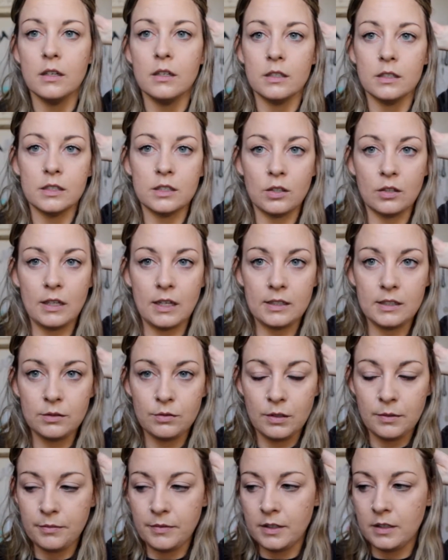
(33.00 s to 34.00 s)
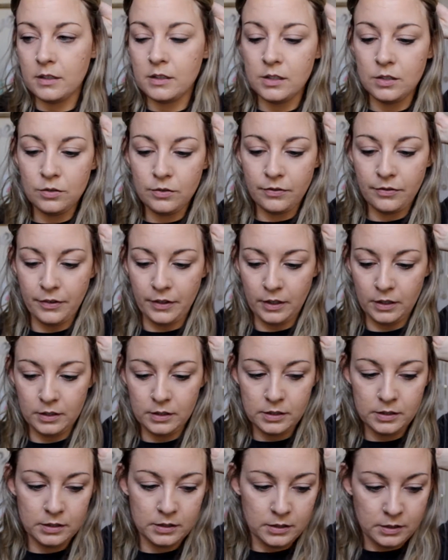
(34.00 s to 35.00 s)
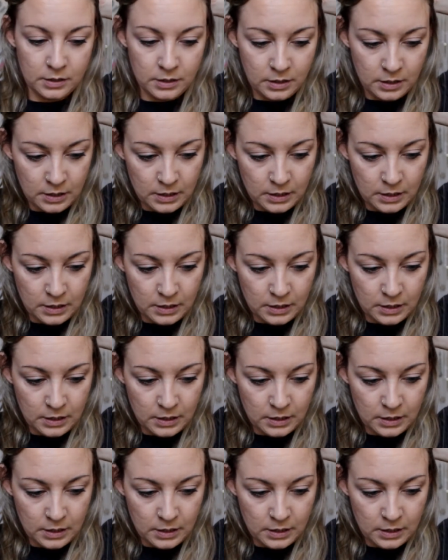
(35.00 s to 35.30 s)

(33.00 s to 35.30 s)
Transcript: So that's what I'm going to do first.